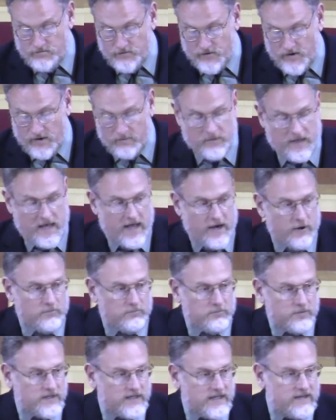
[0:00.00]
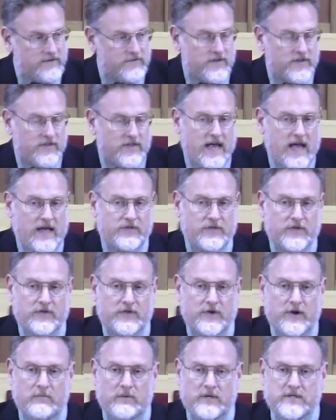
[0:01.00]
from that or believe in that
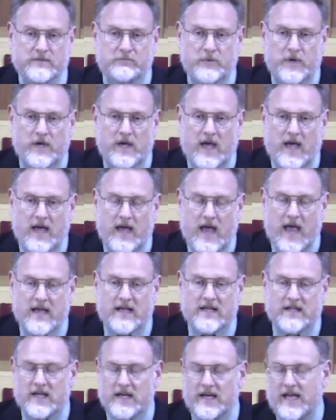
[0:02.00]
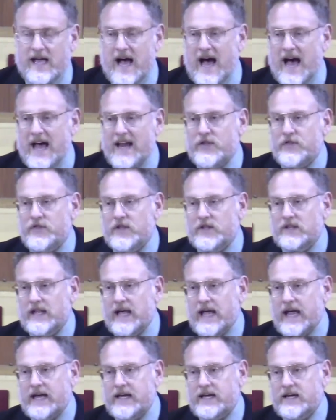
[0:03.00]
that there must be a, a God in the
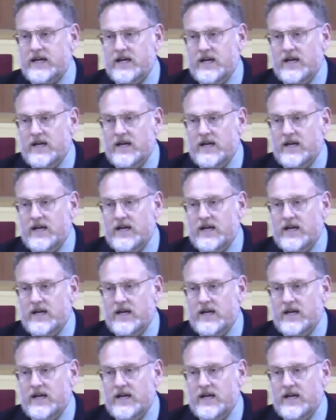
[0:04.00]
lake